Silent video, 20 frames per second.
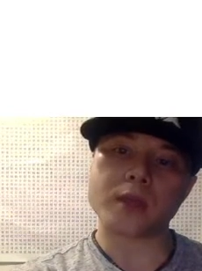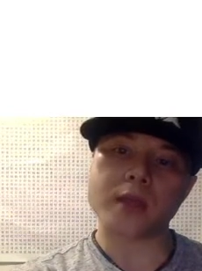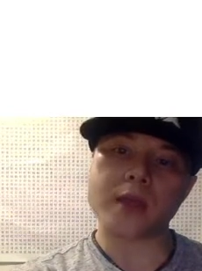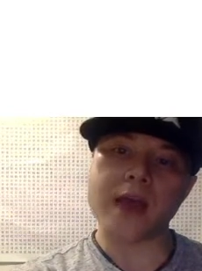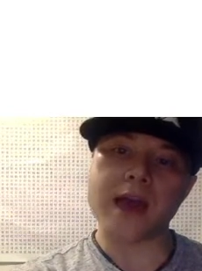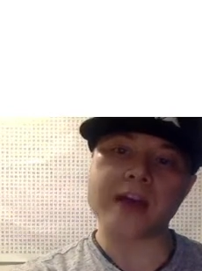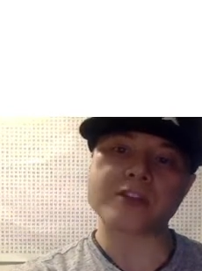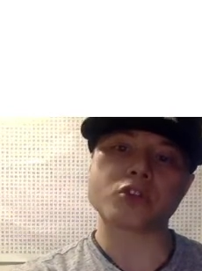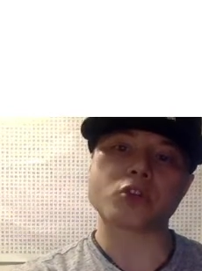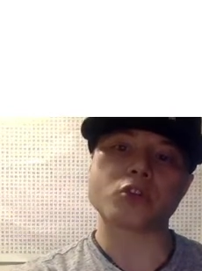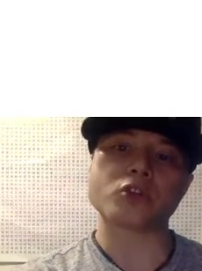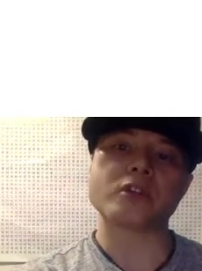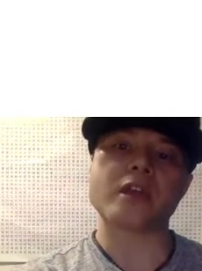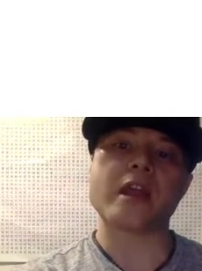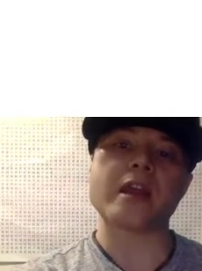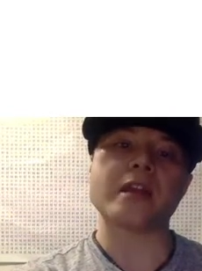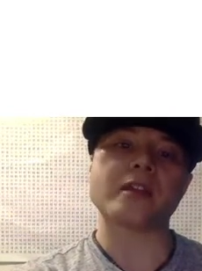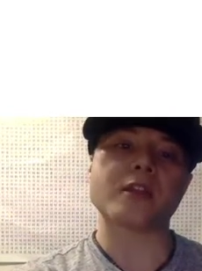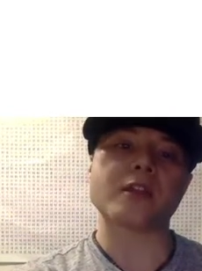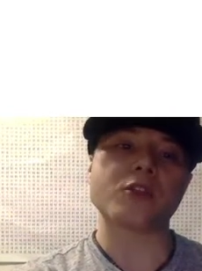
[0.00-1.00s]

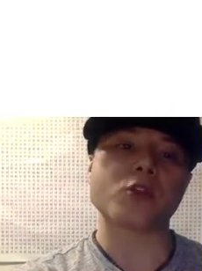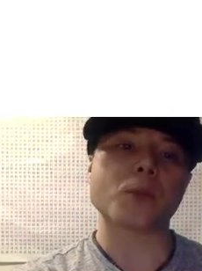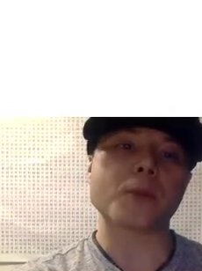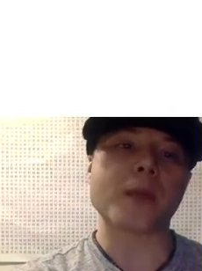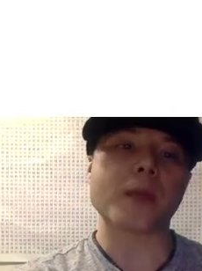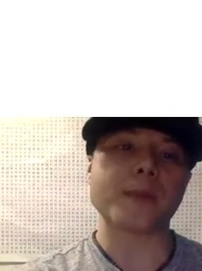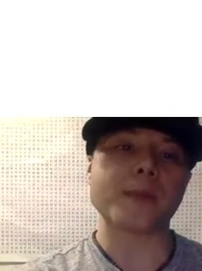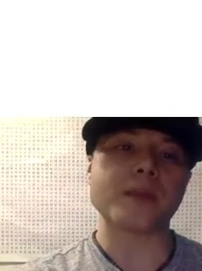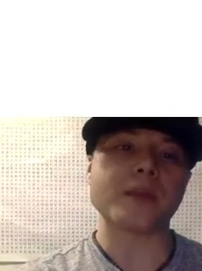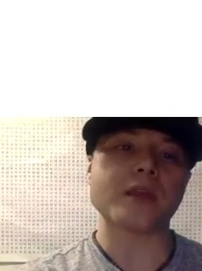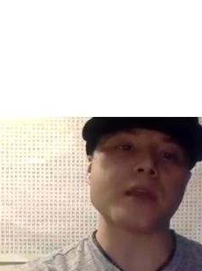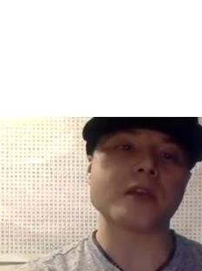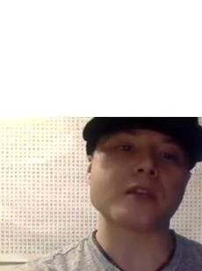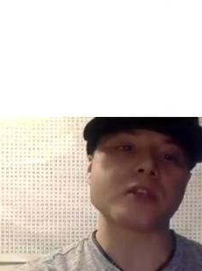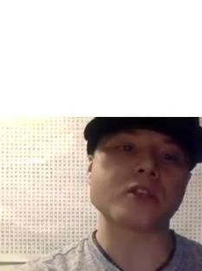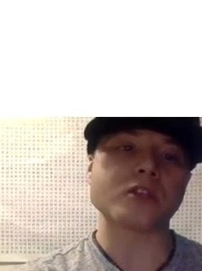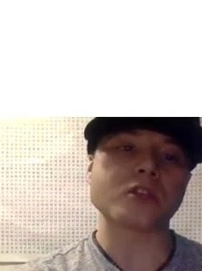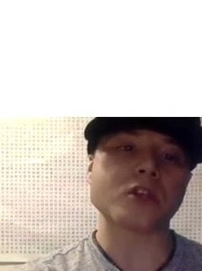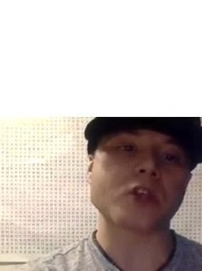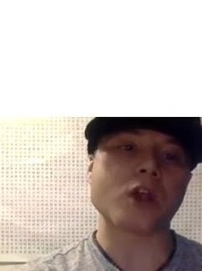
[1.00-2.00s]
ascertaining that there might be a
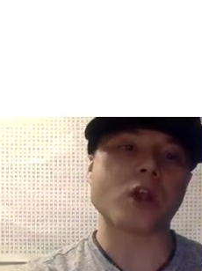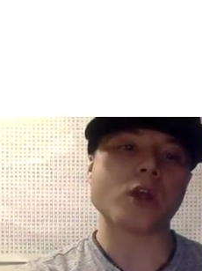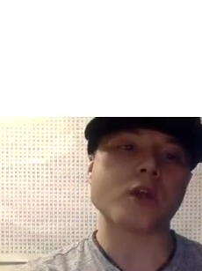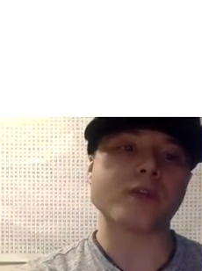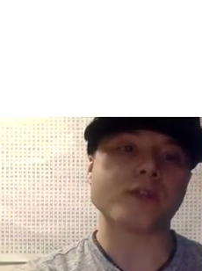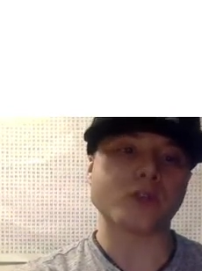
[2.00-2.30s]
scenario of